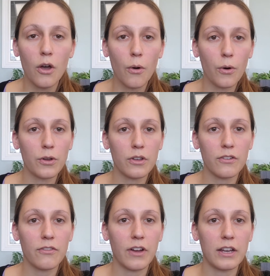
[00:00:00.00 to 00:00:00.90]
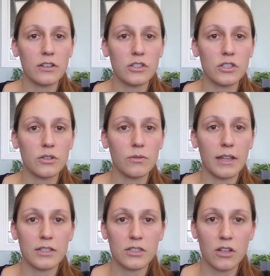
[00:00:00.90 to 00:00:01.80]
or you can find a shoe
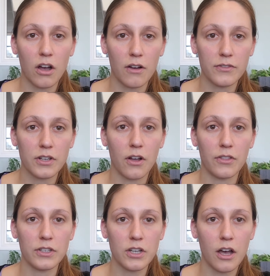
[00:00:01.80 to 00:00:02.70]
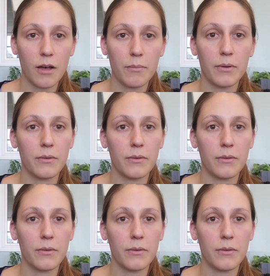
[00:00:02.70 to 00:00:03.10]
that's soft on the top.